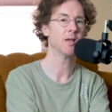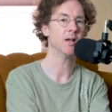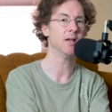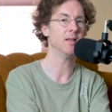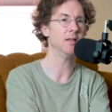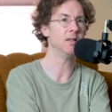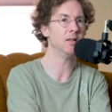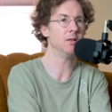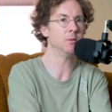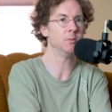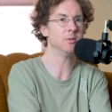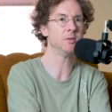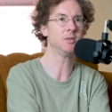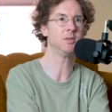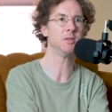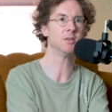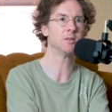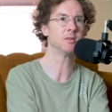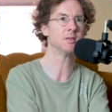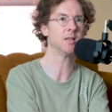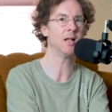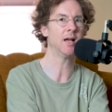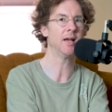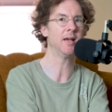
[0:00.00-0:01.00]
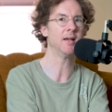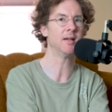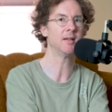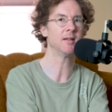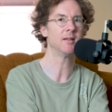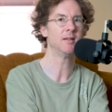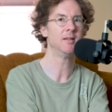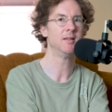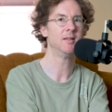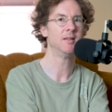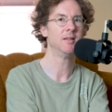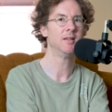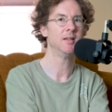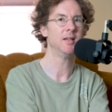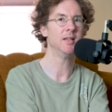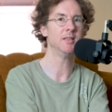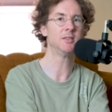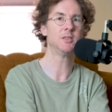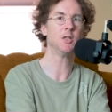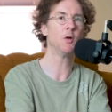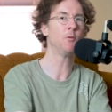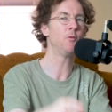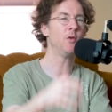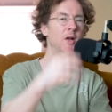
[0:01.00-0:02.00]
And then it was just like,
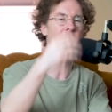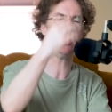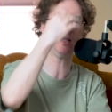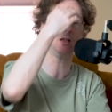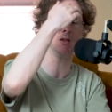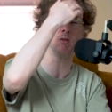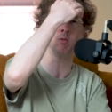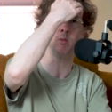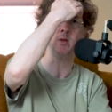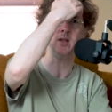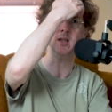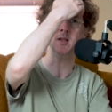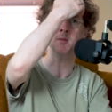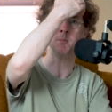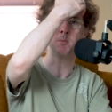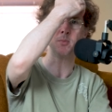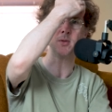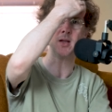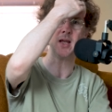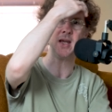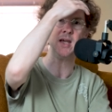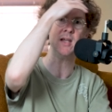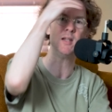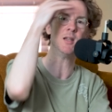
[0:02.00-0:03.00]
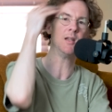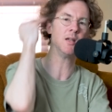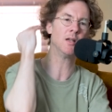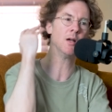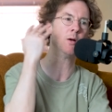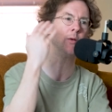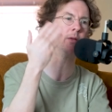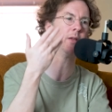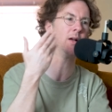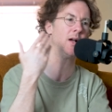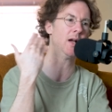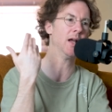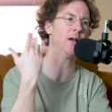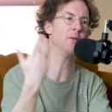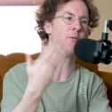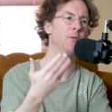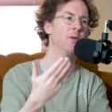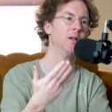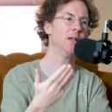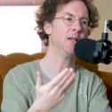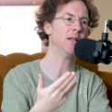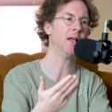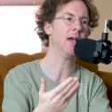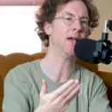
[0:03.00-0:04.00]
it's so funny because we didn't plan to go there
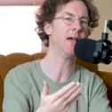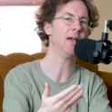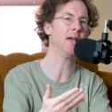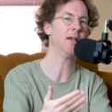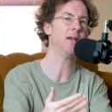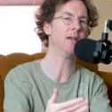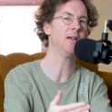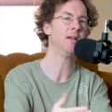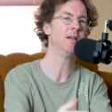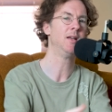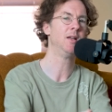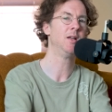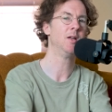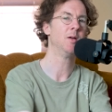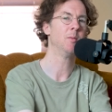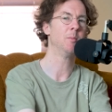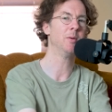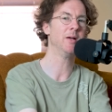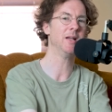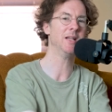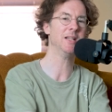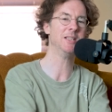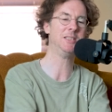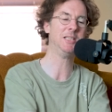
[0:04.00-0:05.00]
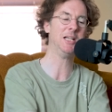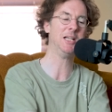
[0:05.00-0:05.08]
every day, but it